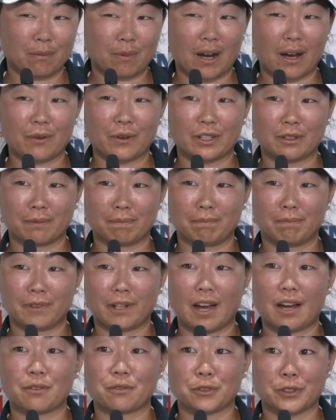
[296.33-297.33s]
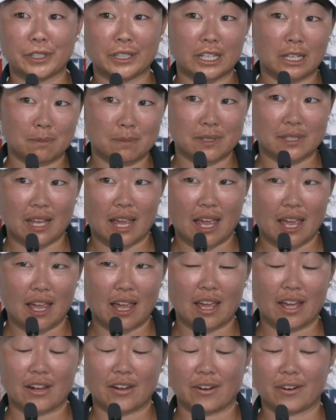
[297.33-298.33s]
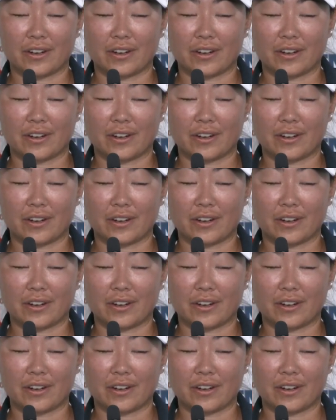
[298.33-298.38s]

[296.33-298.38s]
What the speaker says: I probably would have gotten really upset,